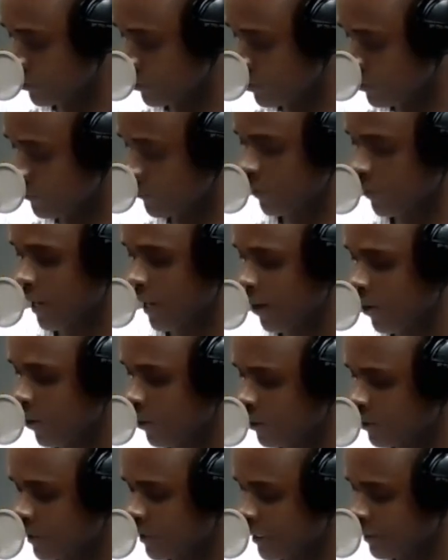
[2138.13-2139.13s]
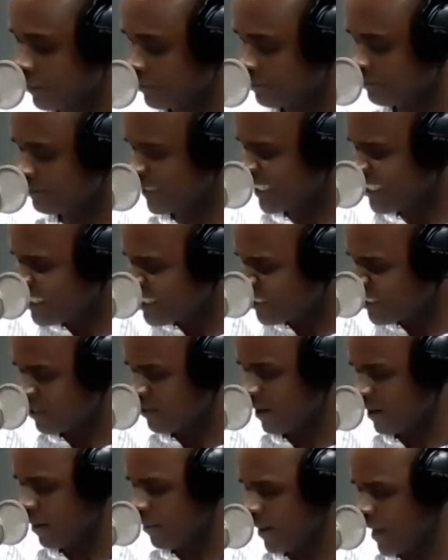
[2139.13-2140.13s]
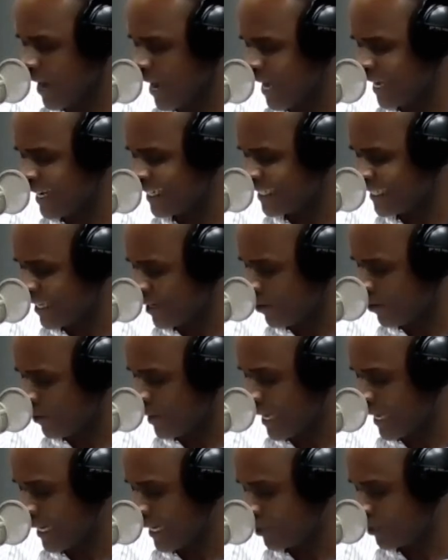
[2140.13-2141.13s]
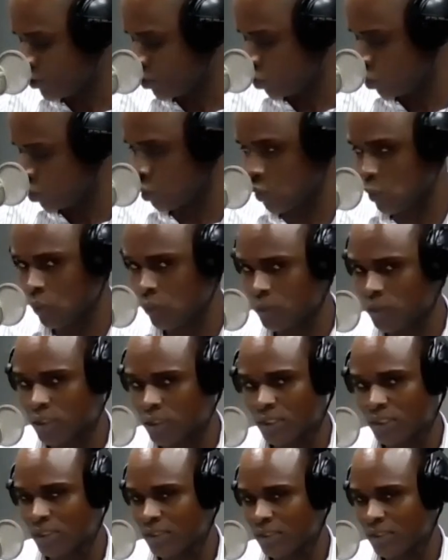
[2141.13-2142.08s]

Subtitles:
look for her on Instagram, Adelola George.